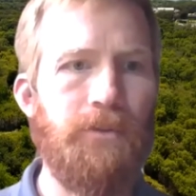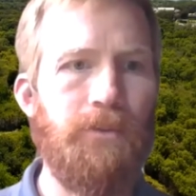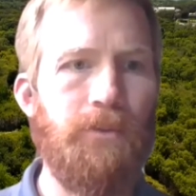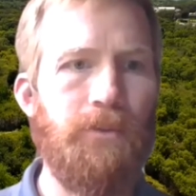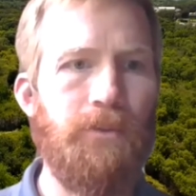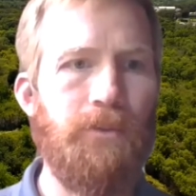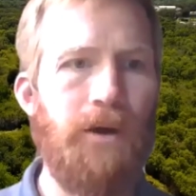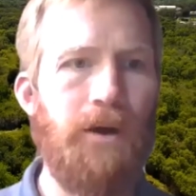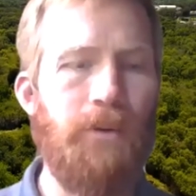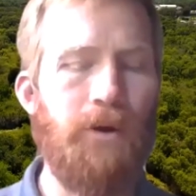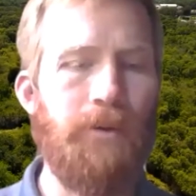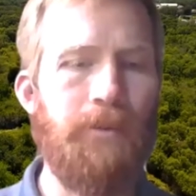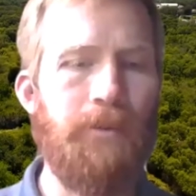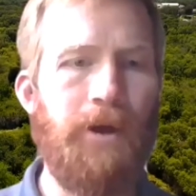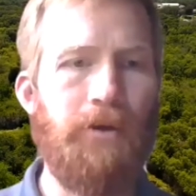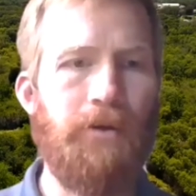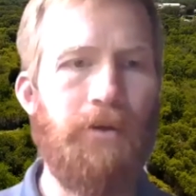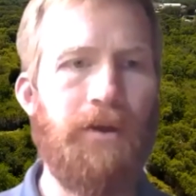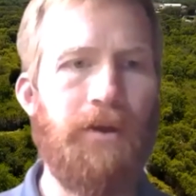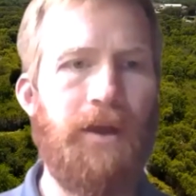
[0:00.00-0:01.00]
Uh, what
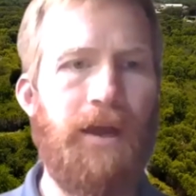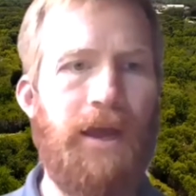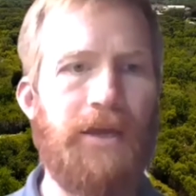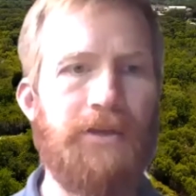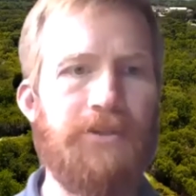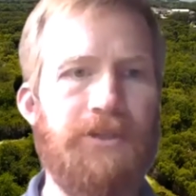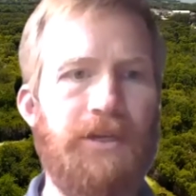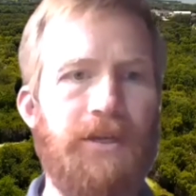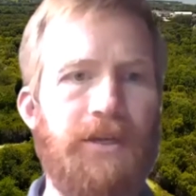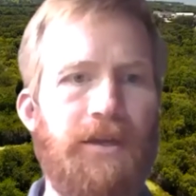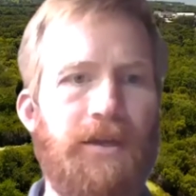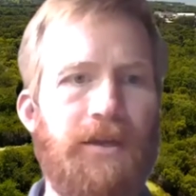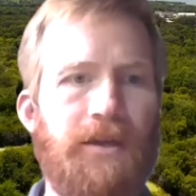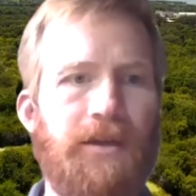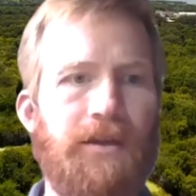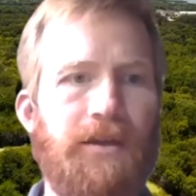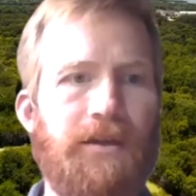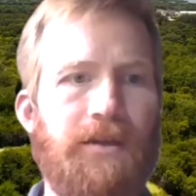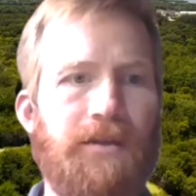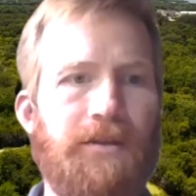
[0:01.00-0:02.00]
about
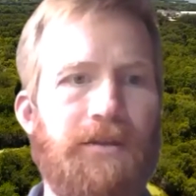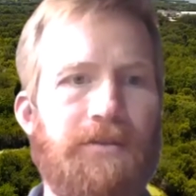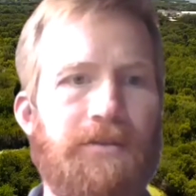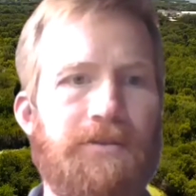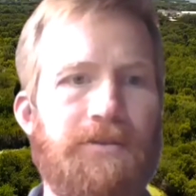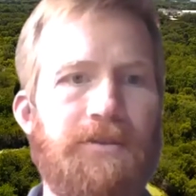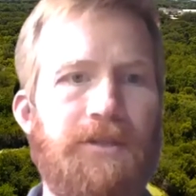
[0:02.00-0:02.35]
catching,